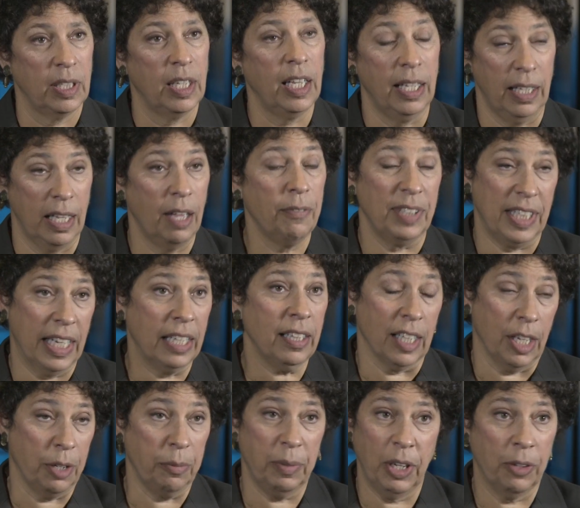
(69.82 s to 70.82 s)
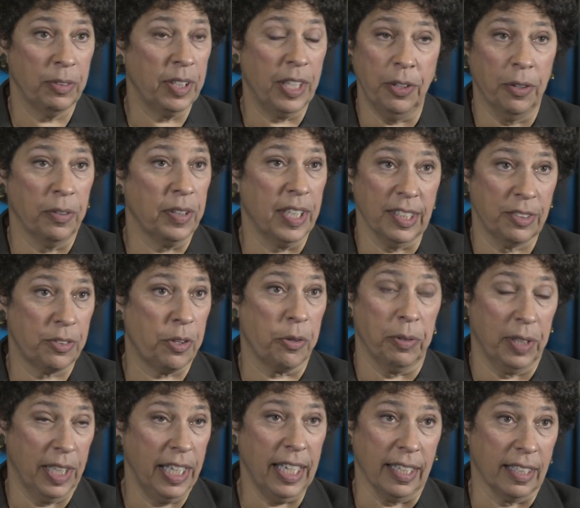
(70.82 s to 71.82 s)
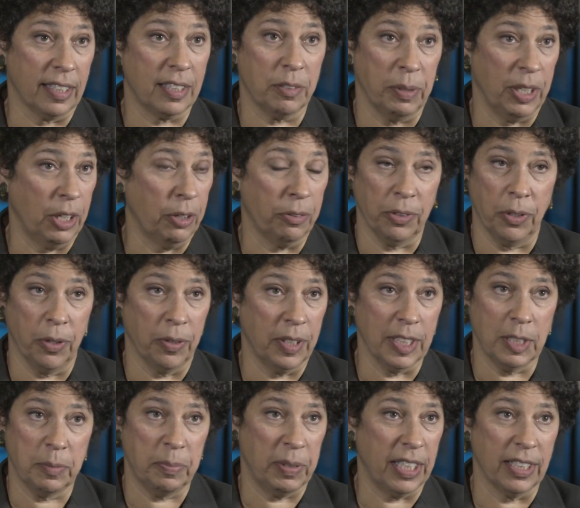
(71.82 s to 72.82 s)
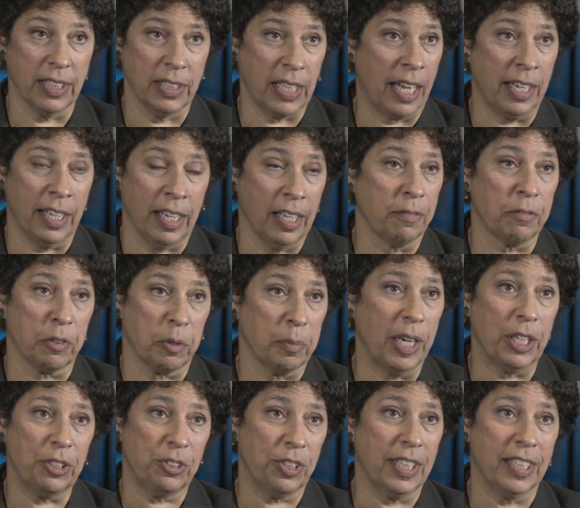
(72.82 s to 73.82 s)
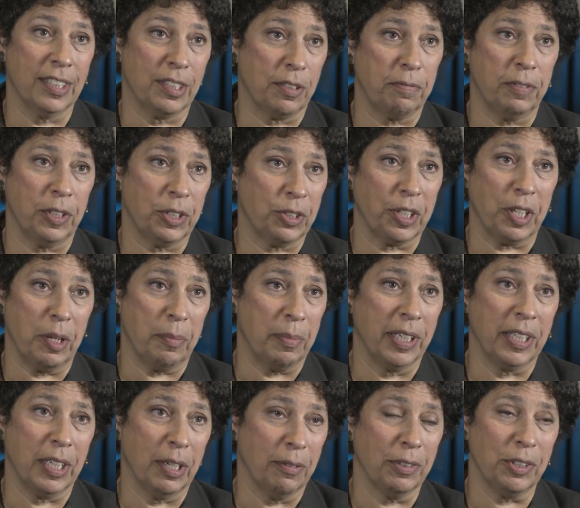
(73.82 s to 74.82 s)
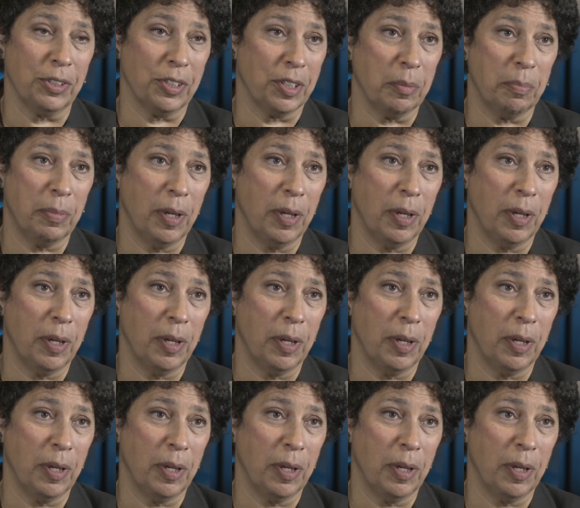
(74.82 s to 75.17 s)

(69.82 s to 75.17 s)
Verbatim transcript: Or I mean, this is what we only we, know this yeah. through leaks. We don't know this right. because any information has officially been given to the